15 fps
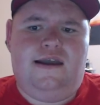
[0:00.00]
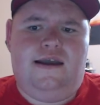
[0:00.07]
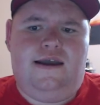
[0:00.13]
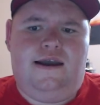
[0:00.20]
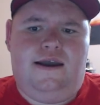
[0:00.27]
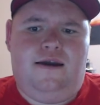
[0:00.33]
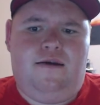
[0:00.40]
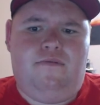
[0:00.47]

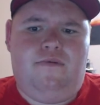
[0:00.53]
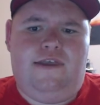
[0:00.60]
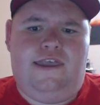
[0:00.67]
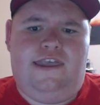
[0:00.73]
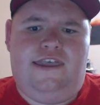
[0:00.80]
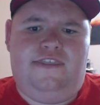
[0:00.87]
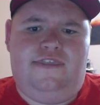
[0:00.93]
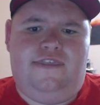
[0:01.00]
And
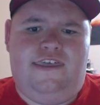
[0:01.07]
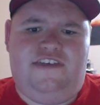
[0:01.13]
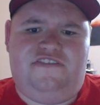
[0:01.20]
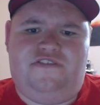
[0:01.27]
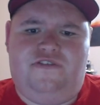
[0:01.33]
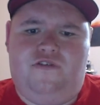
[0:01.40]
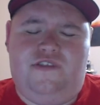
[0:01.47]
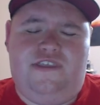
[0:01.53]

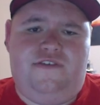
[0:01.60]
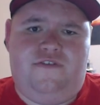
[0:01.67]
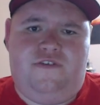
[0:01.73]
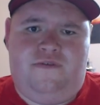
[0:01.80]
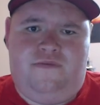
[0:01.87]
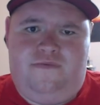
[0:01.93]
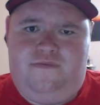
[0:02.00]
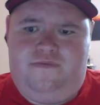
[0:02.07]
that's not
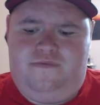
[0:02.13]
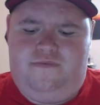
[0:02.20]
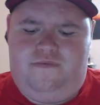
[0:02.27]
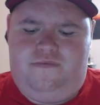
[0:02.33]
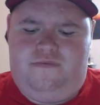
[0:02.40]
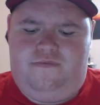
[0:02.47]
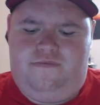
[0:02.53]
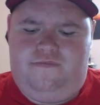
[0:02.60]
even
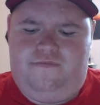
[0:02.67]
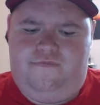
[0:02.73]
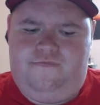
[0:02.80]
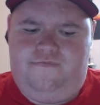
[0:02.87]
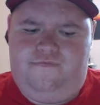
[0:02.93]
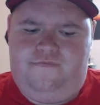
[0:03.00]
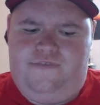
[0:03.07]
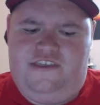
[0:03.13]

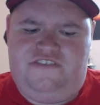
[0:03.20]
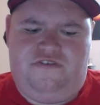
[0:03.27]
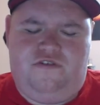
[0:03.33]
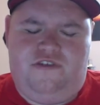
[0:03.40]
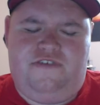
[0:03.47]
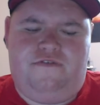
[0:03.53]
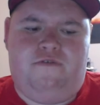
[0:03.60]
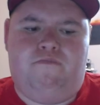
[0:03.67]

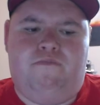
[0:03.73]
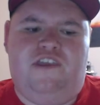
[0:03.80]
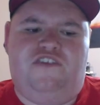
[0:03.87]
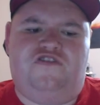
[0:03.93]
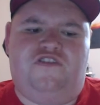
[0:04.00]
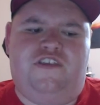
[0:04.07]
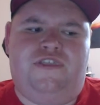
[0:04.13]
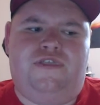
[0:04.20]

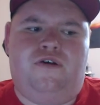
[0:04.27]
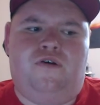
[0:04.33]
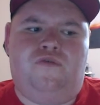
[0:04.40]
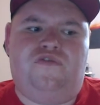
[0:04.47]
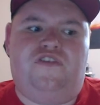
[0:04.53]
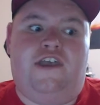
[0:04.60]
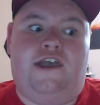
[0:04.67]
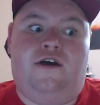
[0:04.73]
mentioning
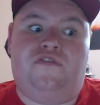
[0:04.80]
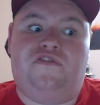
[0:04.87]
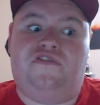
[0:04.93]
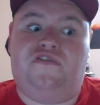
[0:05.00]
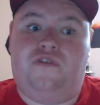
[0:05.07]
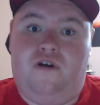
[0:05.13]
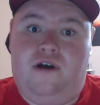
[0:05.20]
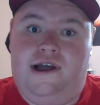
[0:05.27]
those
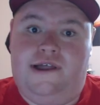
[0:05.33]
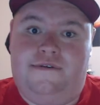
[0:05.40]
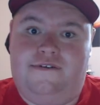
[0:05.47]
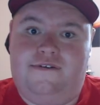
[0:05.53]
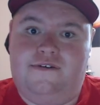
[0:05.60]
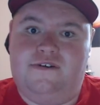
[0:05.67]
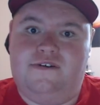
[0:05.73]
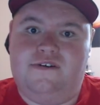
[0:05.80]
outside
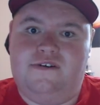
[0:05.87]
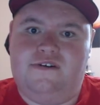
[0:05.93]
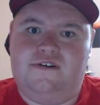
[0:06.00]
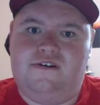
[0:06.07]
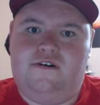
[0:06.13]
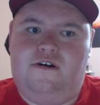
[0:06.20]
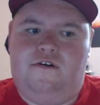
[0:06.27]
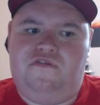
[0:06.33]

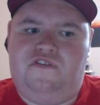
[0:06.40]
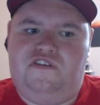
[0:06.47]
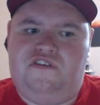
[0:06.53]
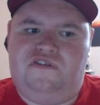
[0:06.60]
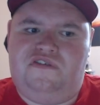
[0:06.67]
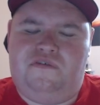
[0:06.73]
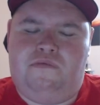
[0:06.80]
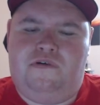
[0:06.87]
of the
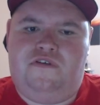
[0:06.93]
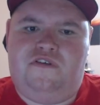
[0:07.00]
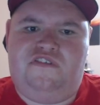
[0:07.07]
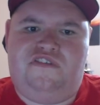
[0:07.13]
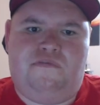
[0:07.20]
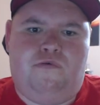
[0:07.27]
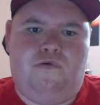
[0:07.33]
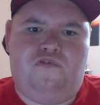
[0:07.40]
disability
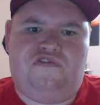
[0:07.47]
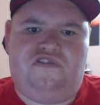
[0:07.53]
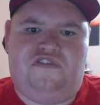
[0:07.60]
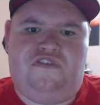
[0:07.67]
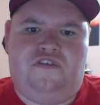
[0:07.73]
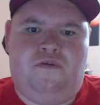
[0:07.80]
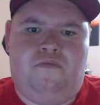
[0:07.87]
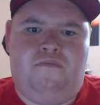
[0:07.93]
support
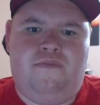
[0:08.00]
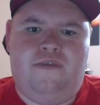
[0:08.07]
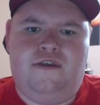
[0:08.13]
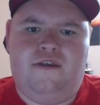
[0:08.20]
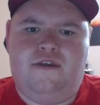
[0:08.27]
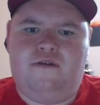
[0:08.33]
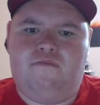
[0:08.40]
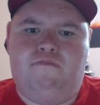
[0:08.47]
system,
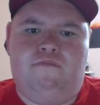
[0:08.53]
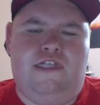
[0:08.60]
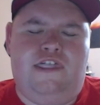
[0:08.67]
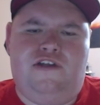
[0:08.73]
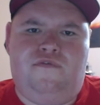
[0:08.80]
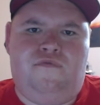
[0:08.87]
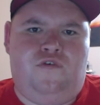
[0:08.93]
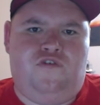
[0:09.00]
many
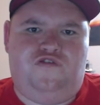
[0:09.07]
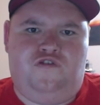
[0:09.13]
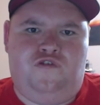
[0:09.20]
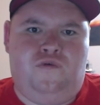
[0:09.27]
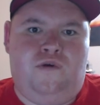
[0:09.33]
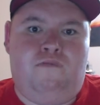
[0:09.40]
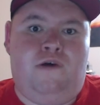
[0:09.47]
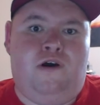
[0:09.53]
of which who
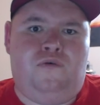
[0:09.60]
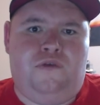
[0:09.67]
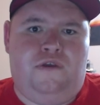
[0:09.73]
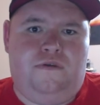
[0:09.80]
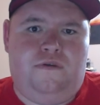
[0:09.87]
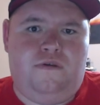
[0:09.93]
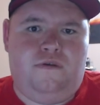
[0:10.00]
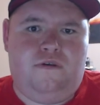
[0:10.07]
are Māori,
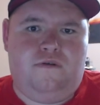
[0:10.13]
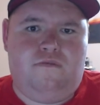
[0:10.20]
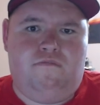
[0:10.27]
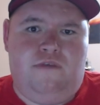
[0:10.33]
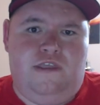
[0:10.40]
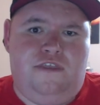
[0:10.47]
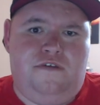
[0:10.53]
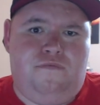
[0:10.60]

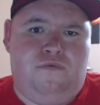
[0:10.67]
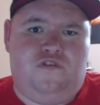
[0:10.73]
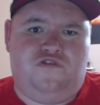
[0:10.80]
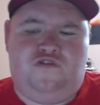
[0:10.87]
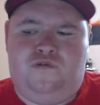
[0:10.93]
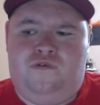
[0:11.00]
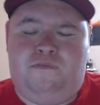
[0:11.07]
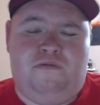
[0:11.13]
many of which
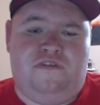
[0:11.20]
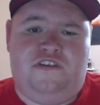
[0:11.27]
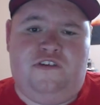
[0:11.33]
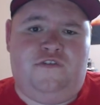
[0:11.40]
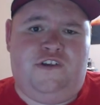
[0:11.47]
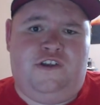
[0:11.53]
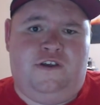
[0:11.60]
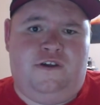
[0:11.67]
who are Pacifica,